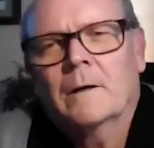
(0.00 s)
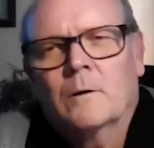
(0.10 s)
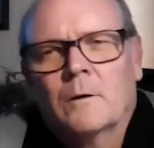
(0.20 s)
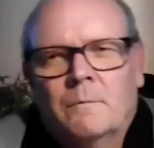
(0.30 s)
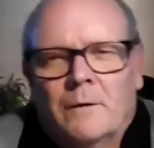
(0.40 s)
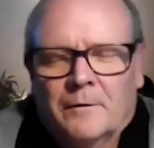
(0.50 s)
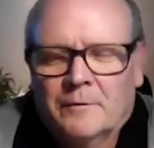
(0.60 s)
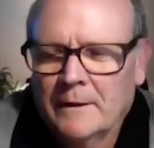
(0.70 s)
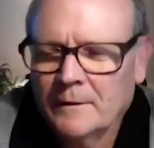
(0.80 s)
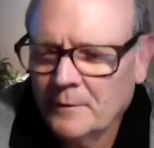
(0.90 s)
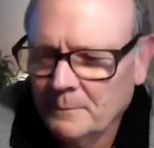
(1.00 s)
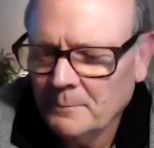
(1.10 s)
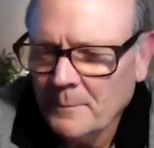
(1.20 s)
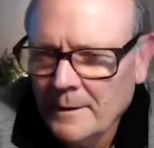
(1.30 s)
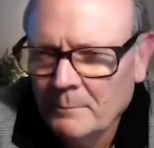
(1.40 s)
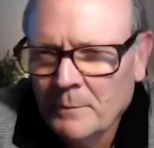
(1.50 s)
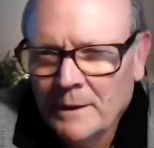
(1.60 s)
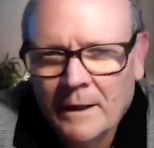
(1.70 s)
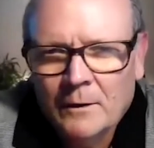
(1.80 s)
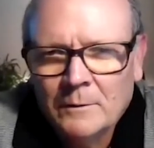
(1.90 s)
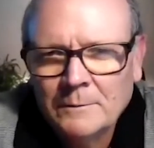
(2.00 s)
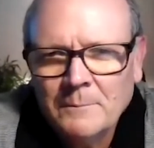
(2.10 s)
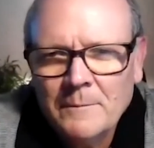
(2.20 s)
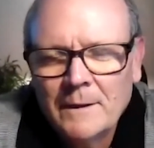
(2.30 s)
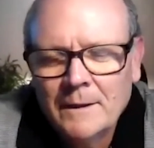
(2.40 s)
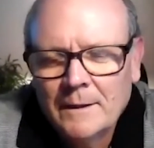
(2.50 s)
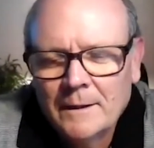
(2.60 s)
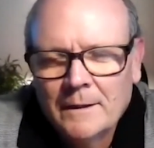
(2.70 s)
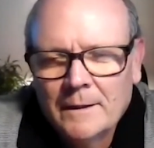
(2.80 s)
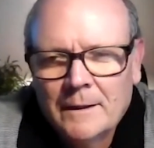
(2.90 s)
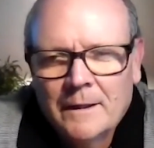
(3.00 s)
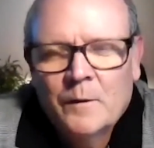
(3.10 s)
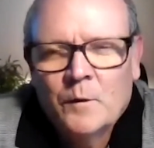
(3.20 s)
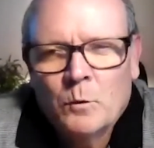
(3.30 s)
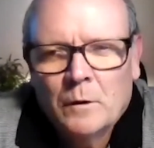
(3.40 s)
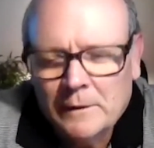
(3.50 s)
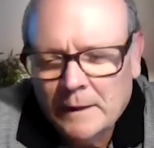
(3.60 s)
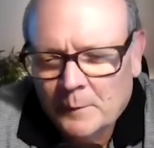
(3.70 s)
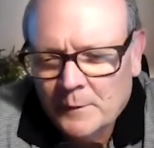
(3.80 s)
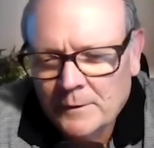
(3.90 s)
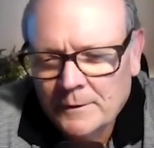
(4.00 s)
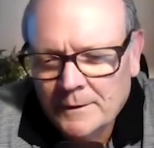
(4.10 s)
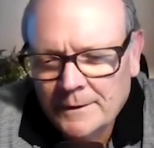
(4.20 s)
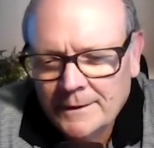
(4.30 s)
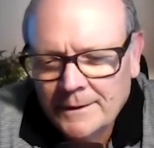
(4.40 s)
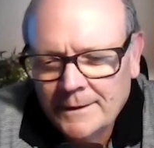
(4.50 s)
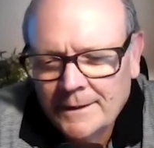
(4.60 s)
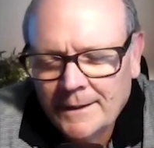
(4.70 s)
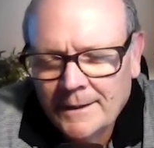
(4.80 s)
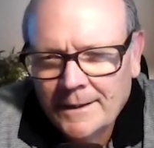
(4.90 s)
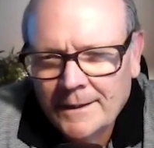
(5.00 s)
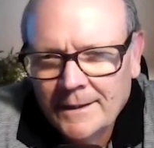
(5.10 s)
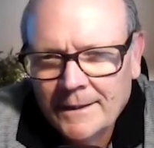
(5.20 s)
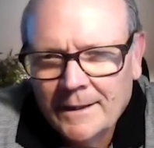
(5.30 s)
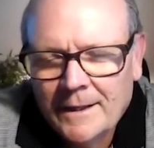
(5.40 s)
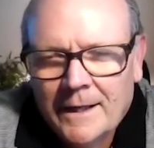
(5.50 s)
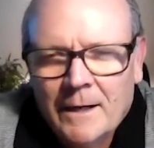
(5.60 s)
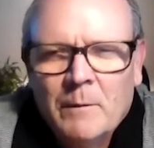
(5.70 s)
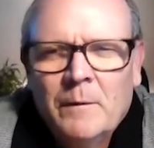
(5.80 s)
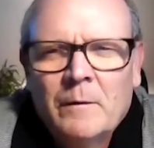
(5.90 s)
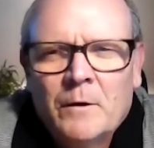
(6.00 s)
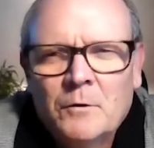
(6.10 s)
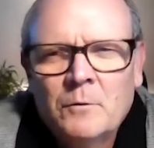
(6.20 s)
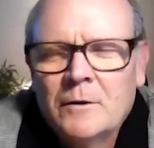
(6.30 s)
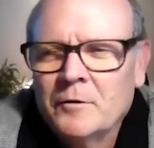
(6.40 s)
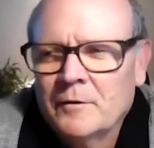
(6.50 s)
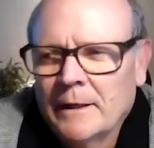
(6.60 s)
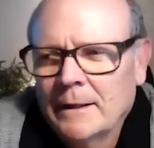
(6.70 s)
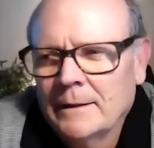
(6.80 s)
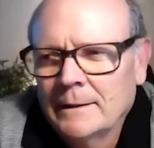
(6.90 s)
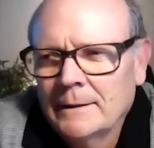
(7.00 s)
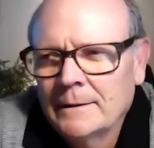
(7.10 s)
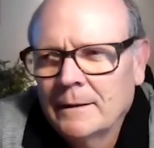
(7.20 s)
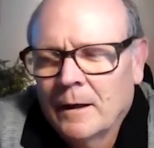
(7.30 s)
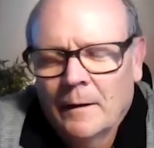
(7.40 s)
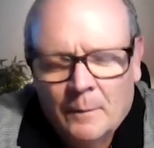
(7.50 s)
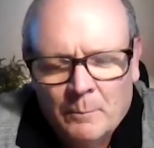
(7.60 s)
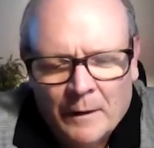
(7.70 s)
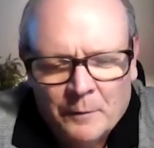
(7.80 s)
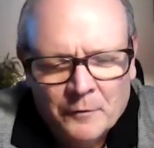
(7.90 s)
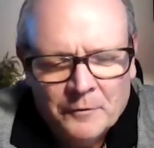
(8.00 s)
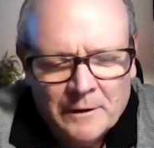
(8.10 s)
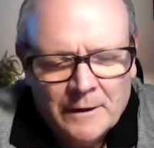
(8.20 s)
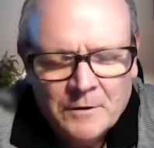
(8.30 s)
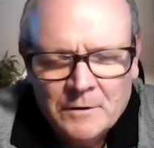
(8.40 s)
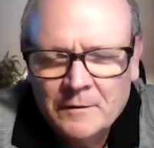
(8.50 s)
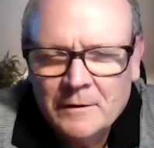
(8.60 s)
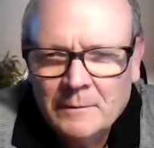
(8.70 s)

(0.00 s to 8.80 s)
clarifies things. But now, in the world out there, everything that you just said about those connections,